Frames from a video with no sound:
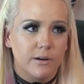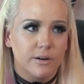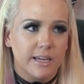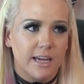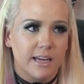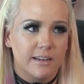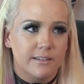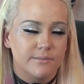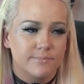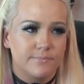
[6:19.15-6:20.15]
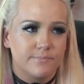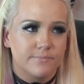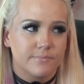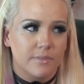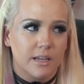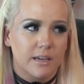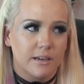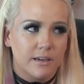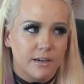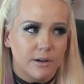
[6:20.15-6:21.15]
go again.
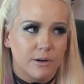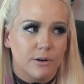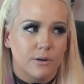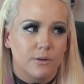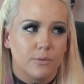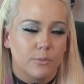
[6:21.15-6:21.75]
Here